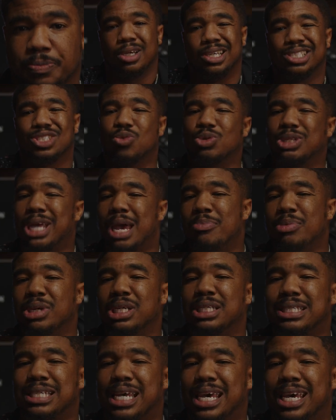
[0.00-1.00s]
So with that being
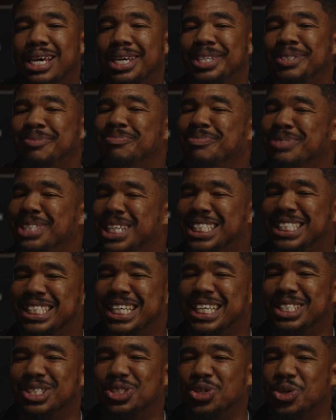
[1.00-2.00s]
said, let's
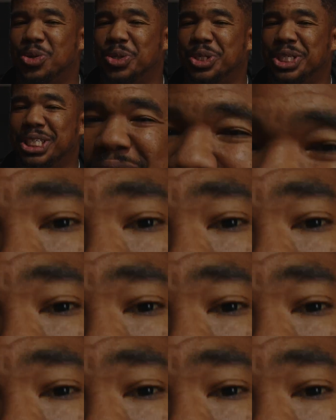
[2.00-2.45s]
get into it.